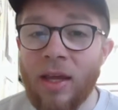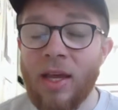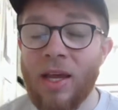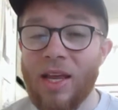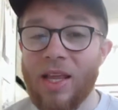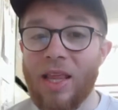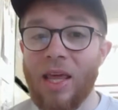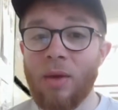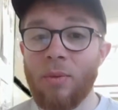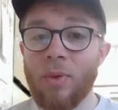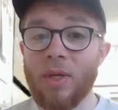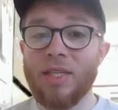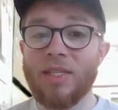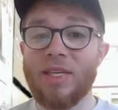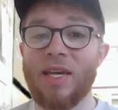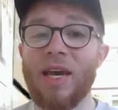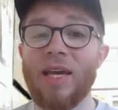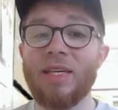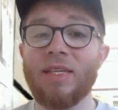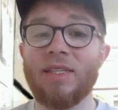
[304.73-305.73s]
they were
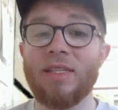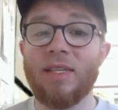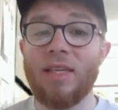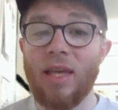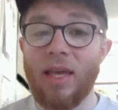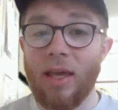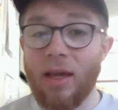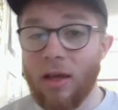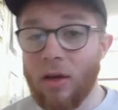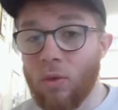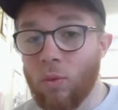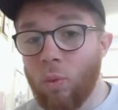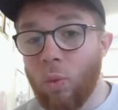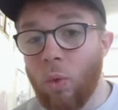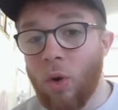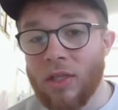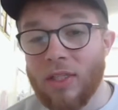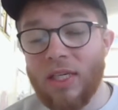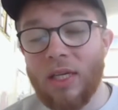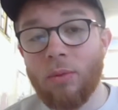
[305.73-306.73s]
testing
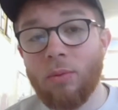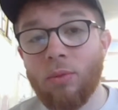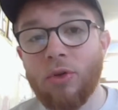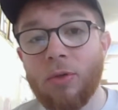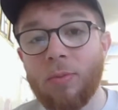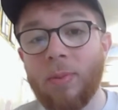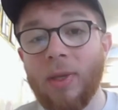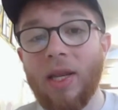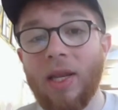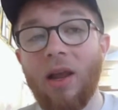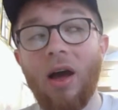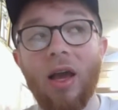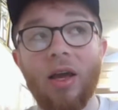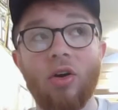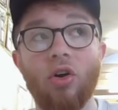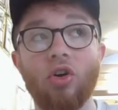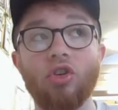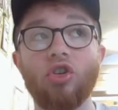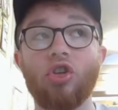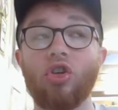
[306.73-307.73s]
what it would be
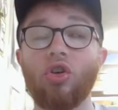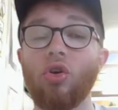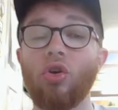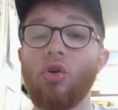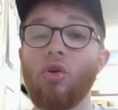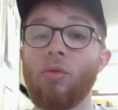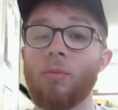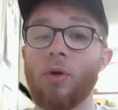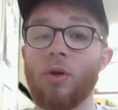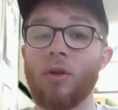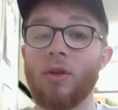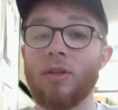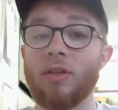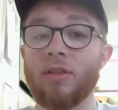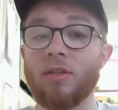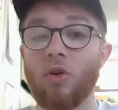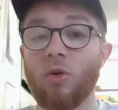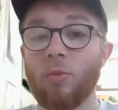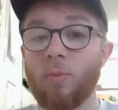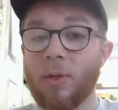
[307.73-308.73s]
like on
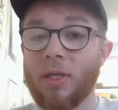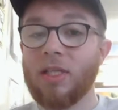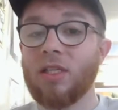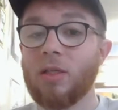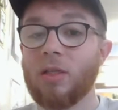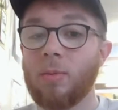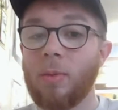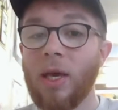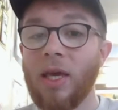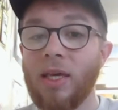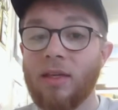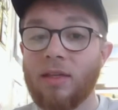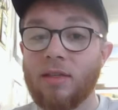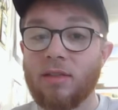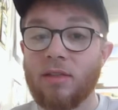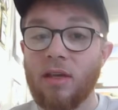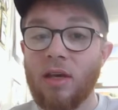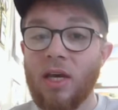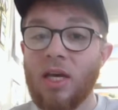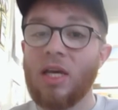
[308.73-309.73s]
humans up in
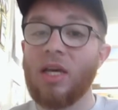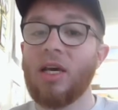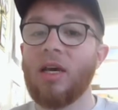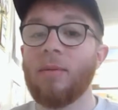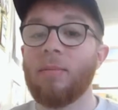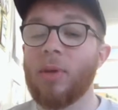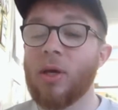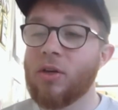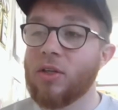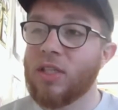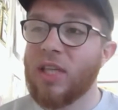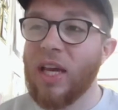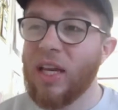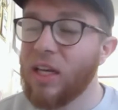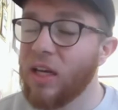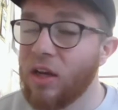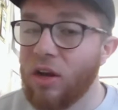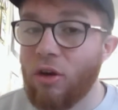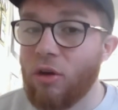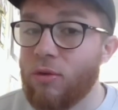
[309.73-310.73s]
space because they
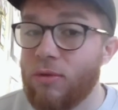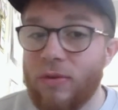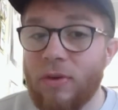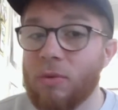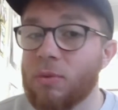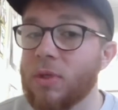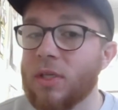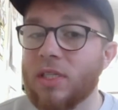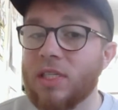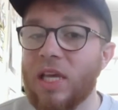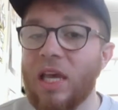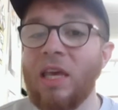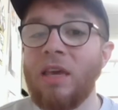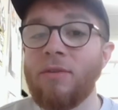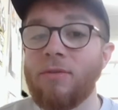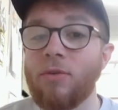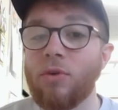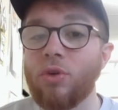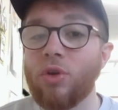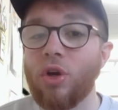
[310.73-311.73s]
didn't know if it was
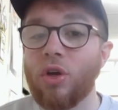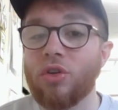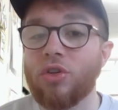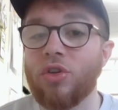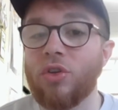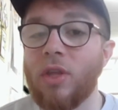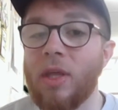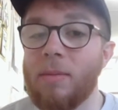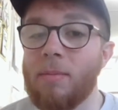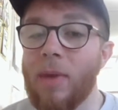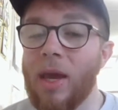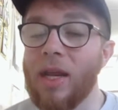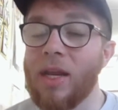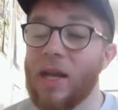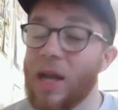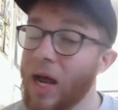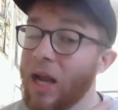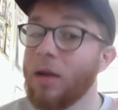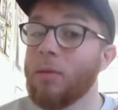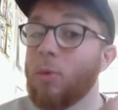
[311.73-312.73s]
safe or not. So they made an
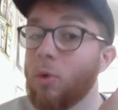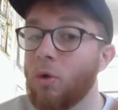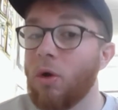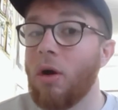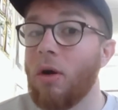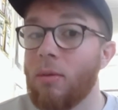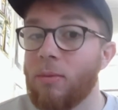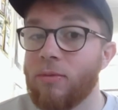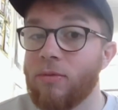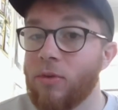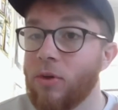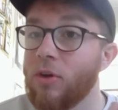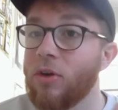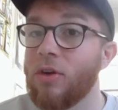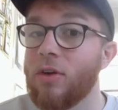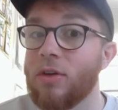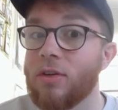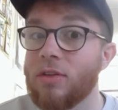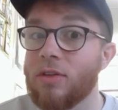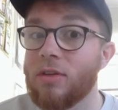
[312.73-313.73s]
animal go up
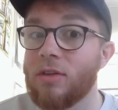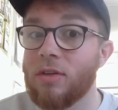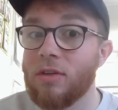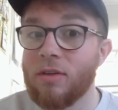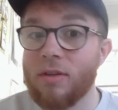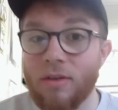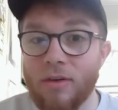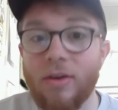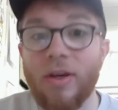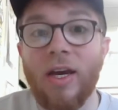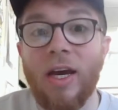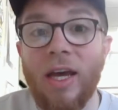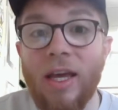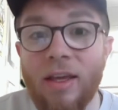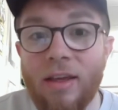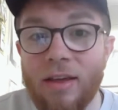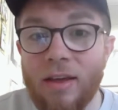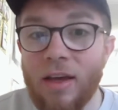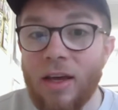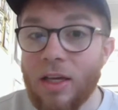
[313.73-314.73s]
first.
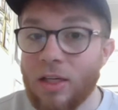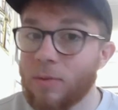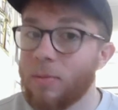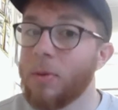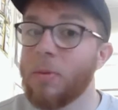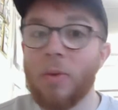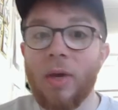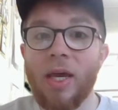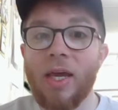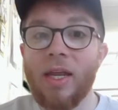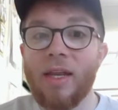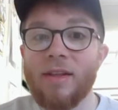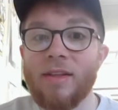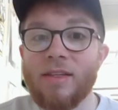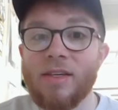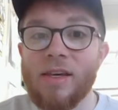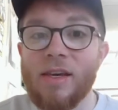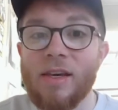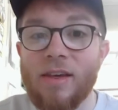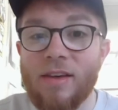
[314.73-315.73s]
Okay? It's a bit weird, isn't
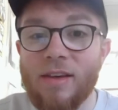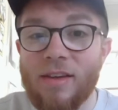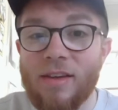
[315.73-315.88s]
it?